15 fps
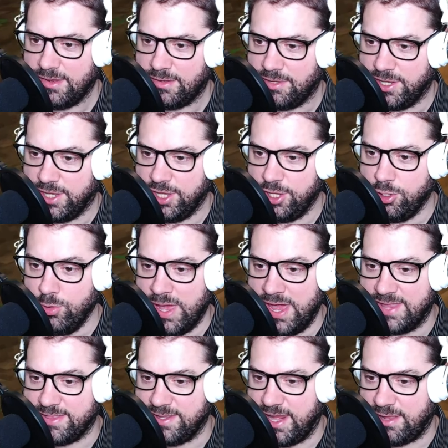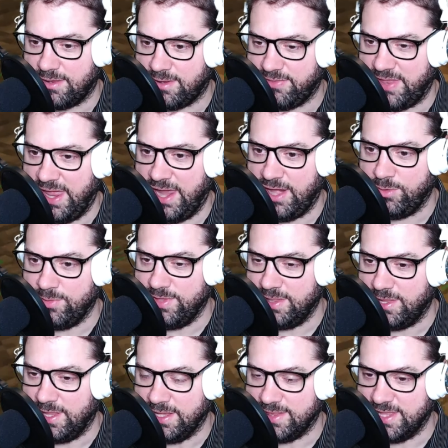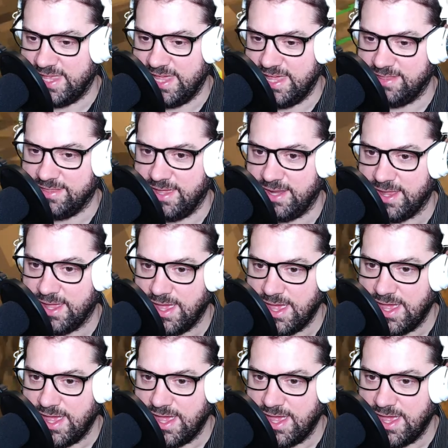Like, you hit the nail on the head with the key thing.